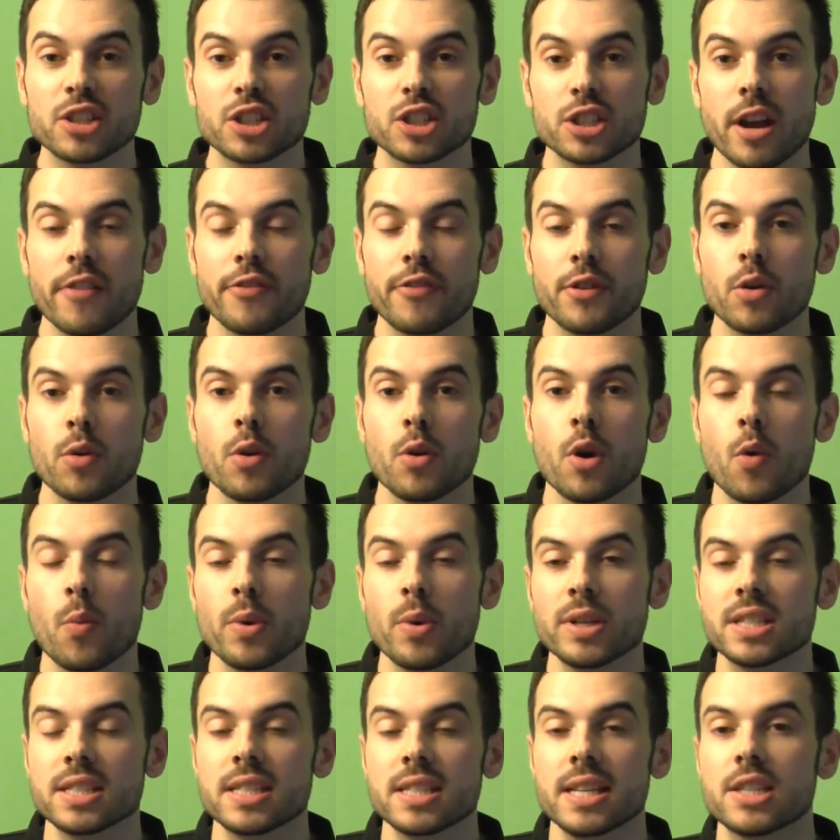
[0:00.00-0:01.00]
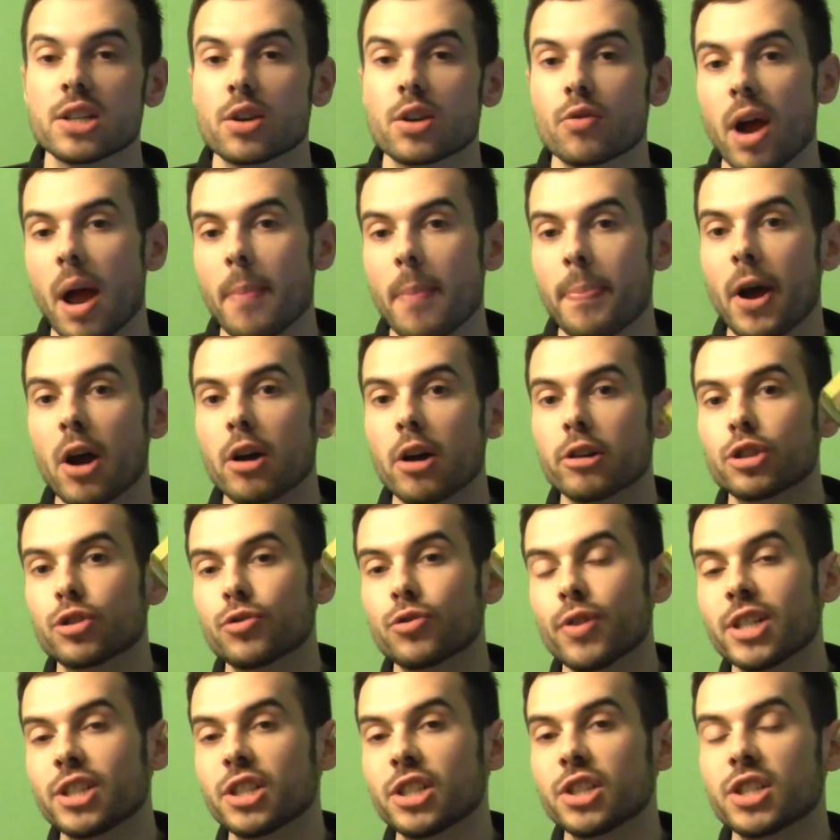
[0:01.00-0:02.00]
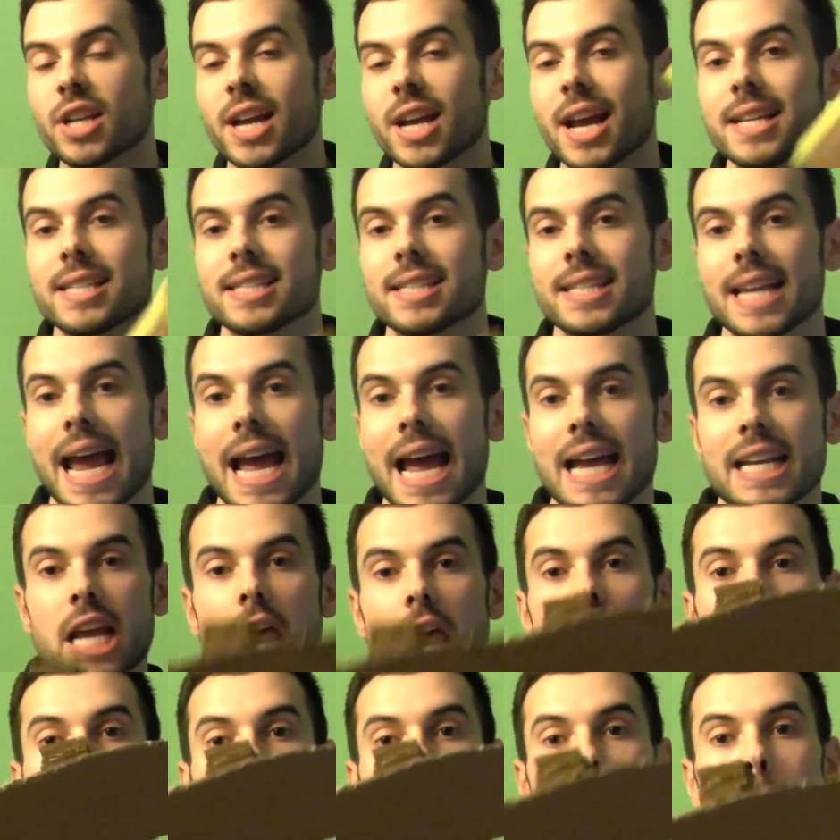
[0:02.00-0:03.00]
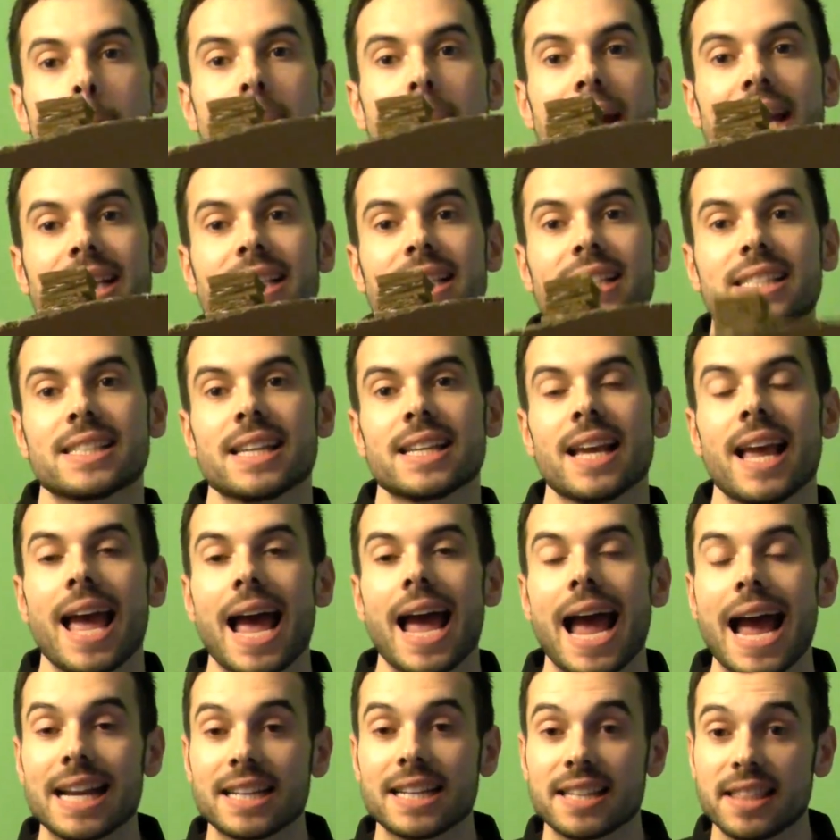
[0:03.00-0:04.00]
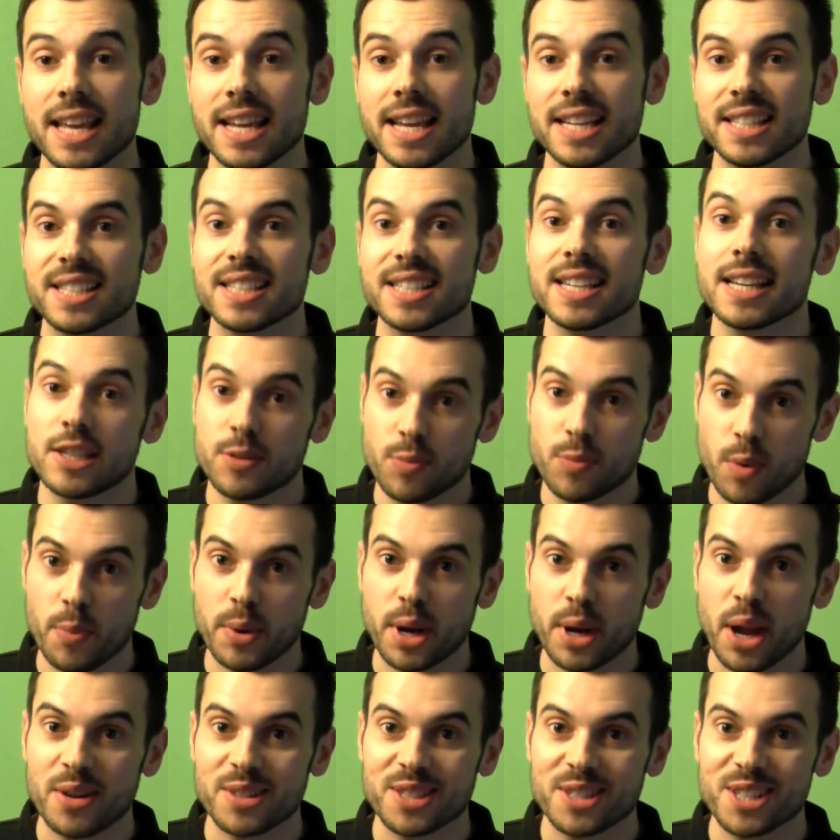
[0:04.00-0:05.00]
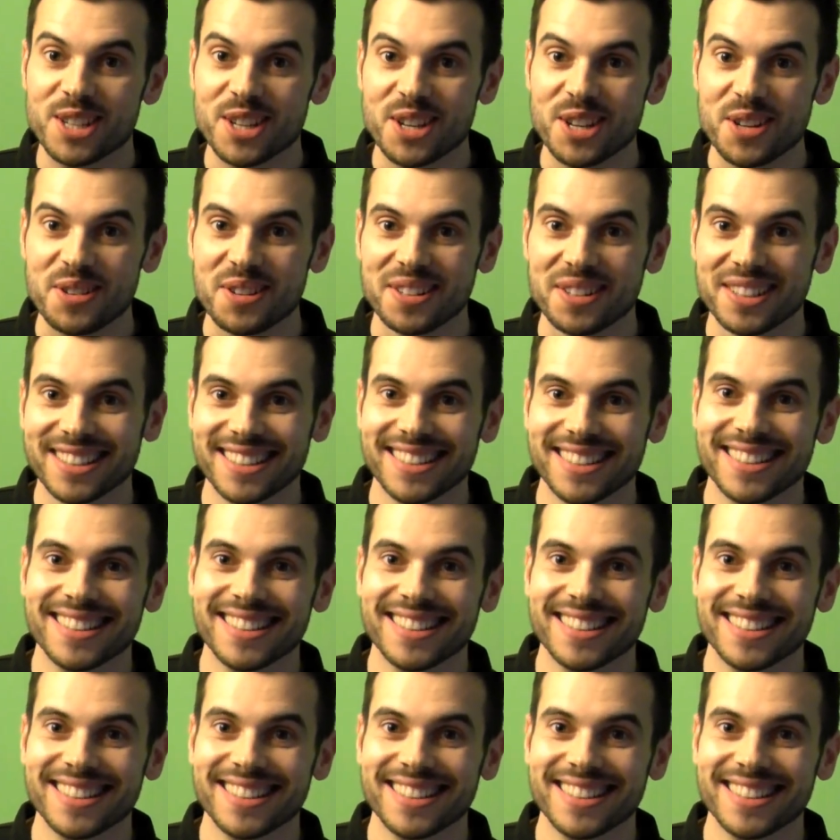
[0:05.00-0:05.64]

shovel, we just need to grab our treasure chest and our base, and this is what we're going to do.